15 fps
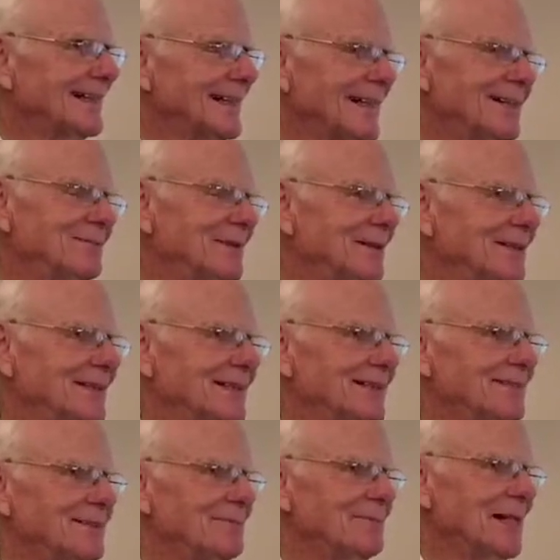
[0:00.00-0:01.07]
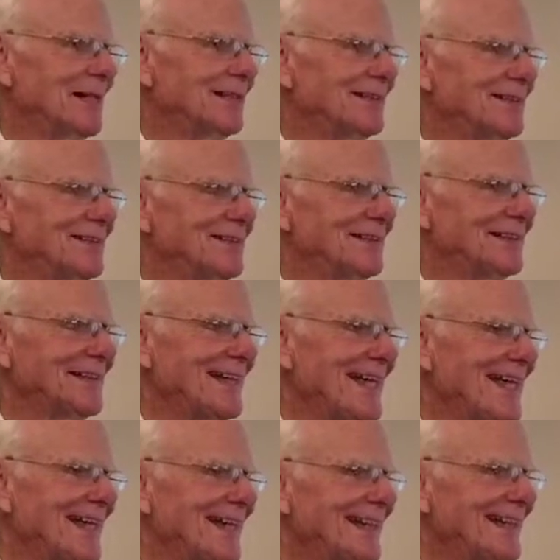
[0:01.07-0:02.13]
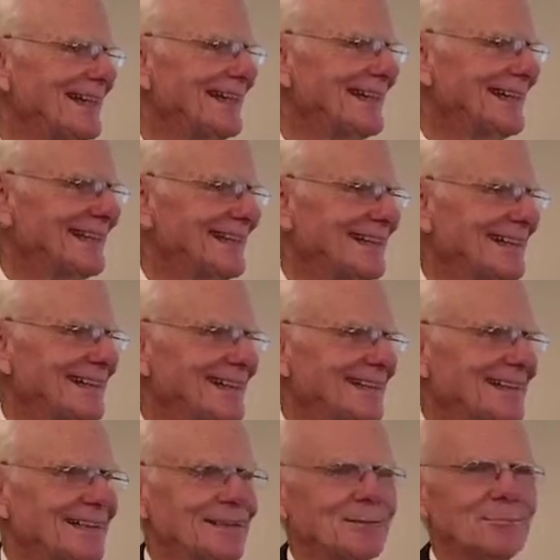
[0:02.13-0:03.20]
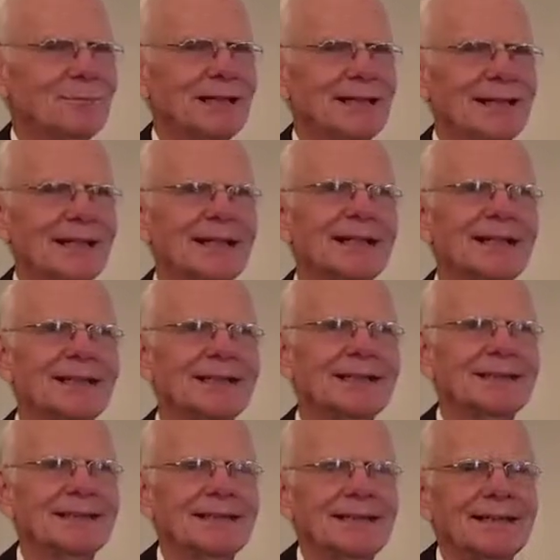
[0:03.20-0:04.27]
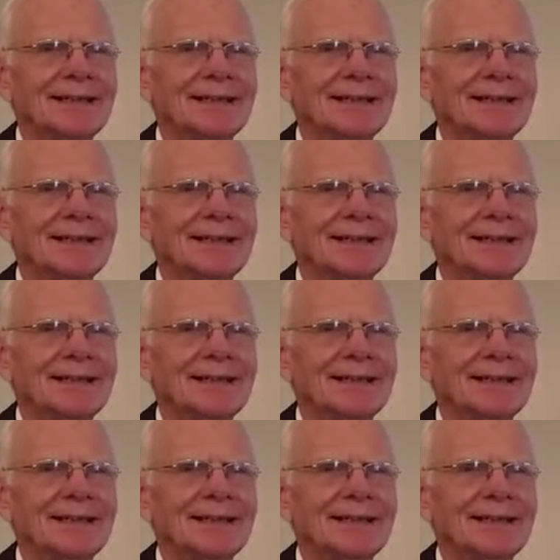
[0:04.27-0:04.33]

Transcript: I'm going to remind you today, because